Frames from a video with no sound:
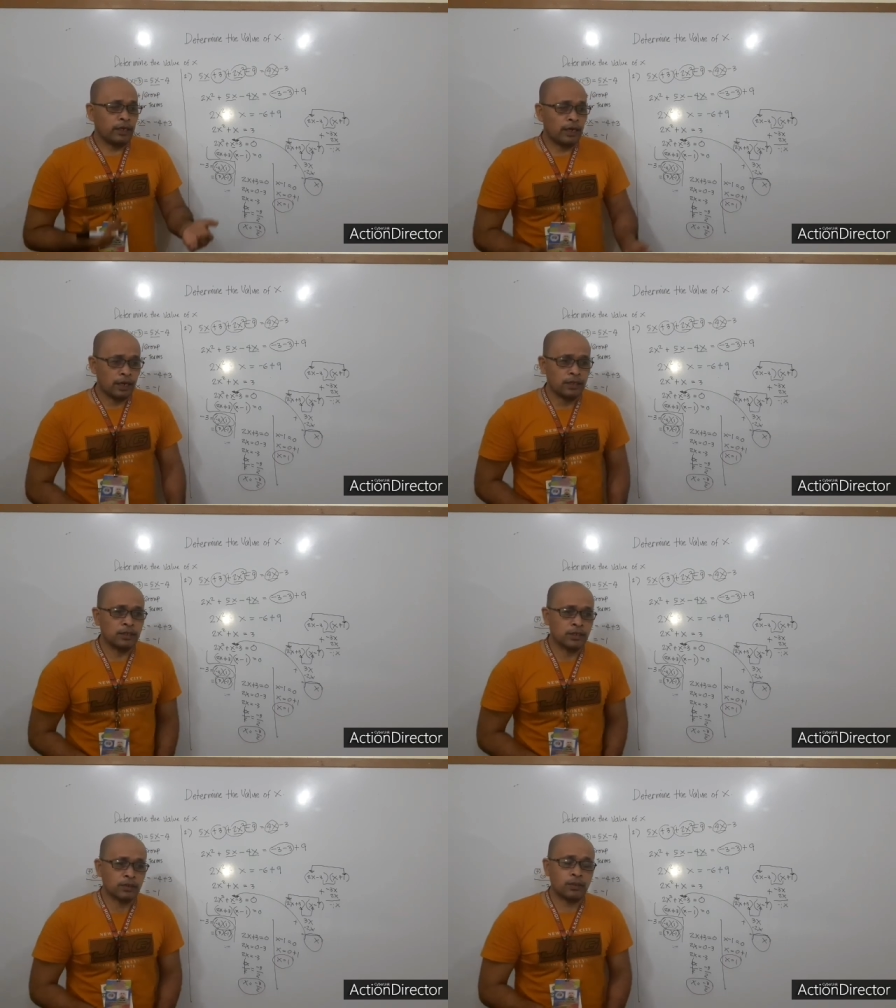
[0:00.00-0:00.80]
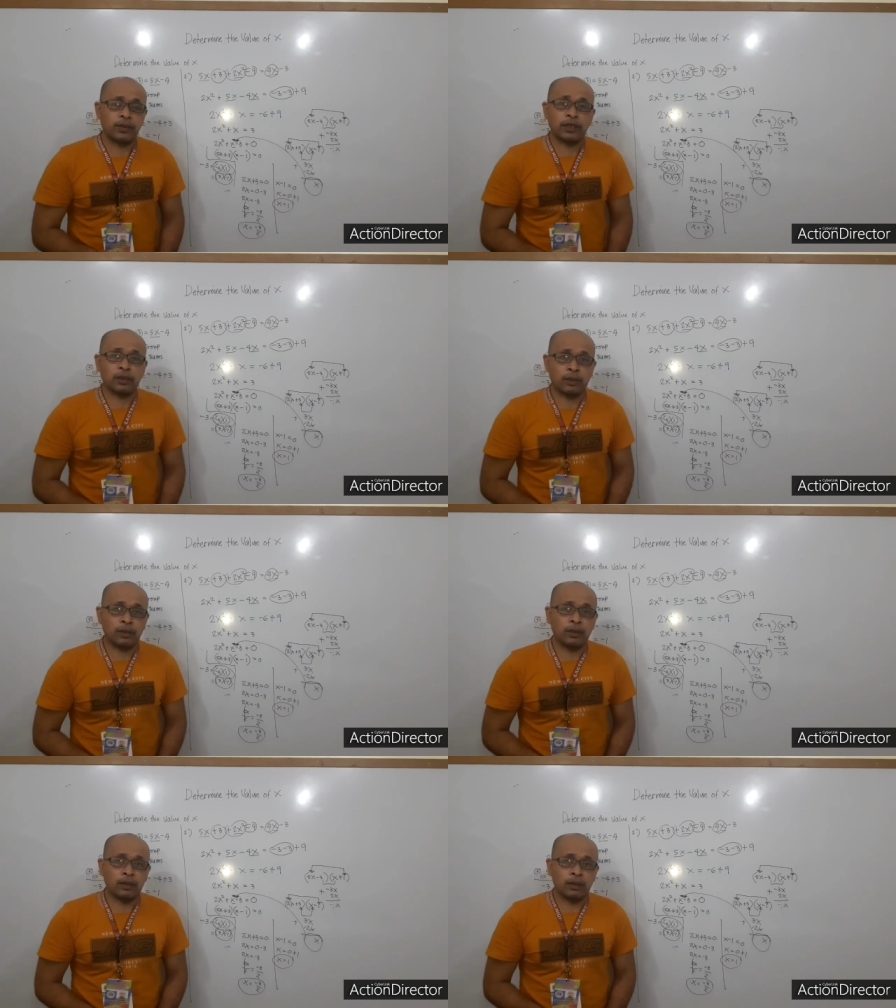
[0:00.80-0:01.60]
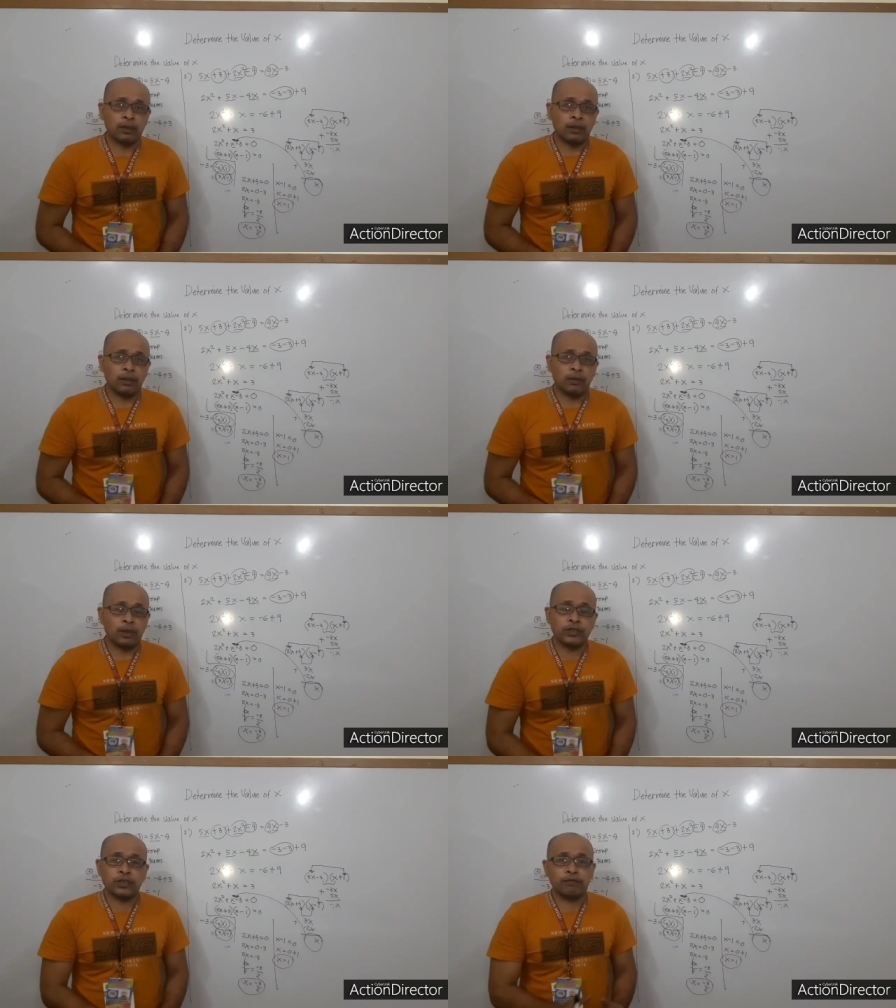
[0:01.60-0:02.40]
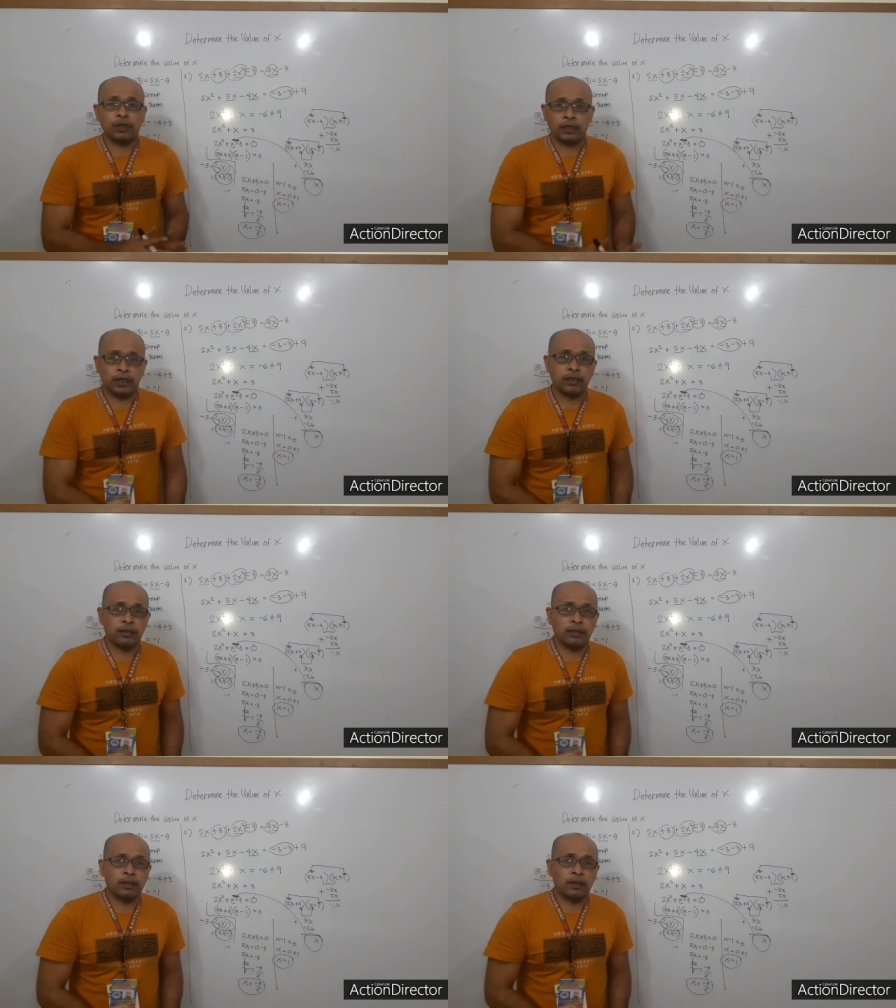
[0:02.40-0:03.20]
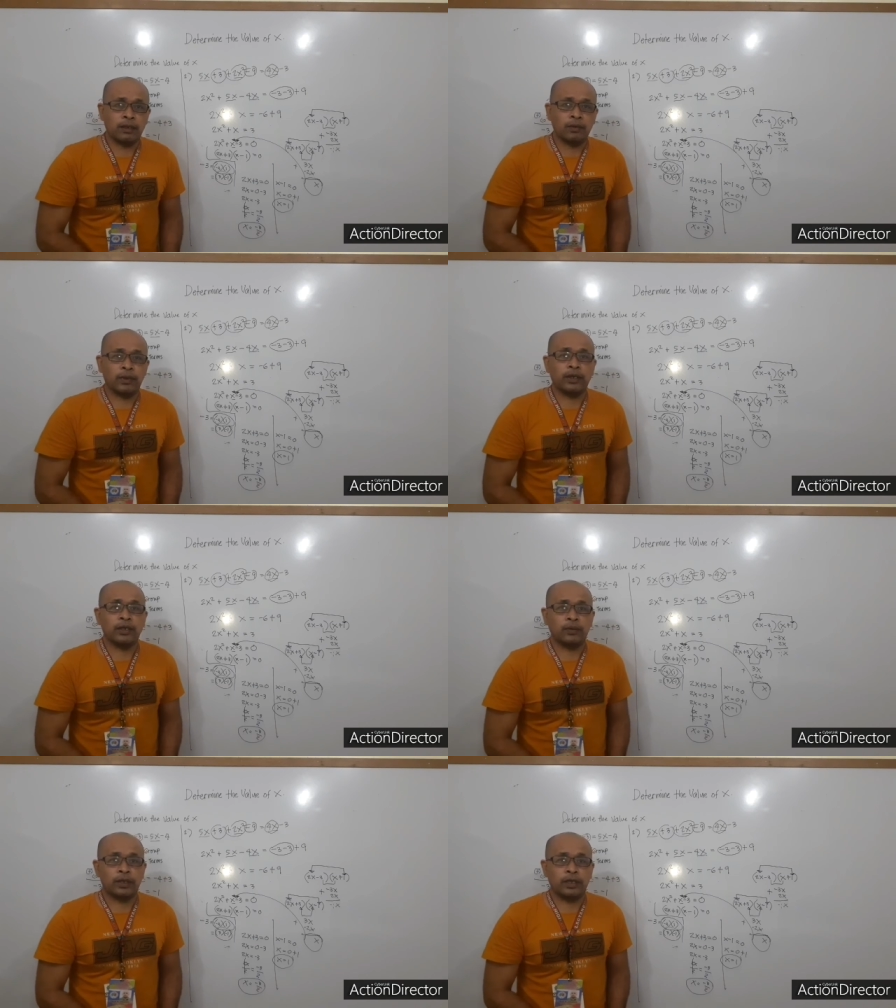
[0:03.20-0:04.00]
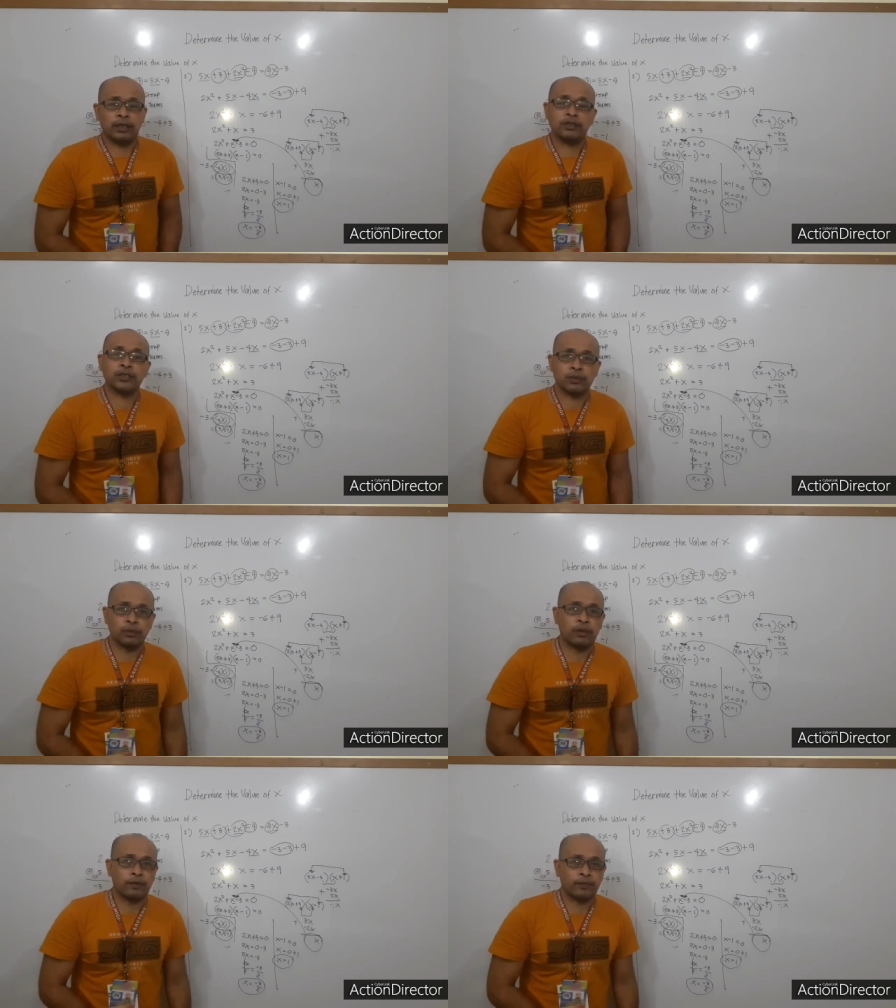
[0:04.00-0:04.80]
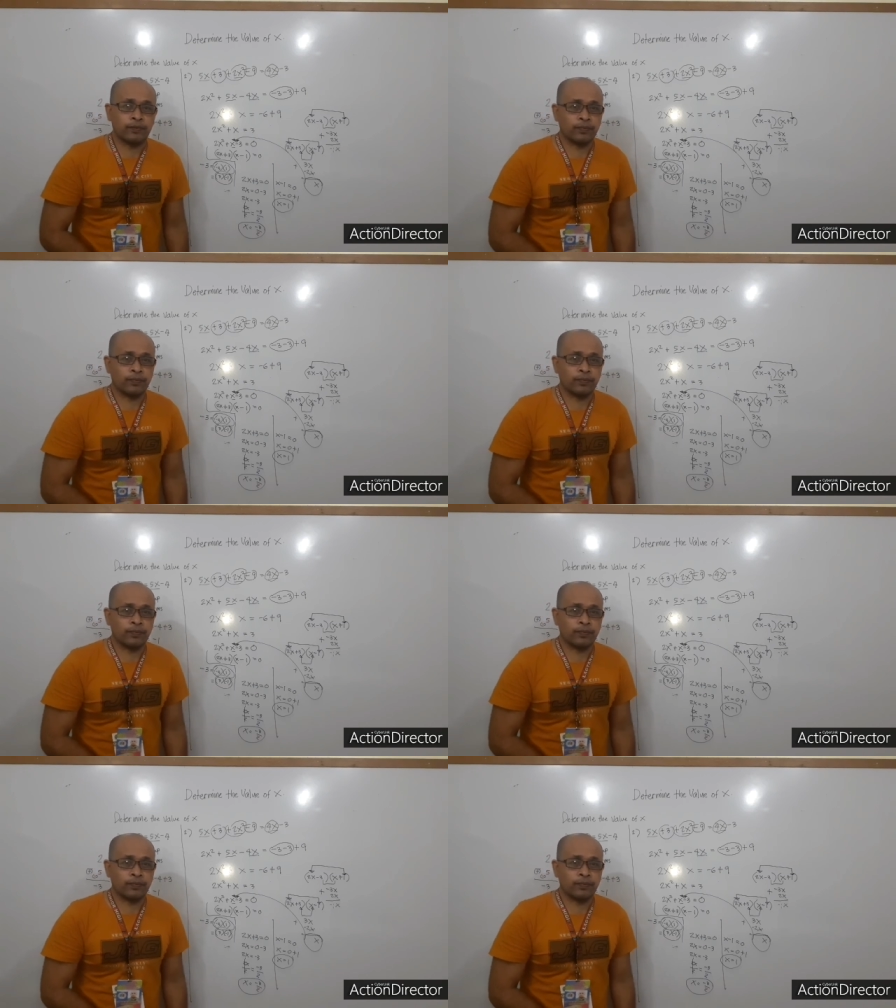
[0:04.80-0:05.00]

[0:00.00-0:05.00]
enhance or recall what you learned when you were in school.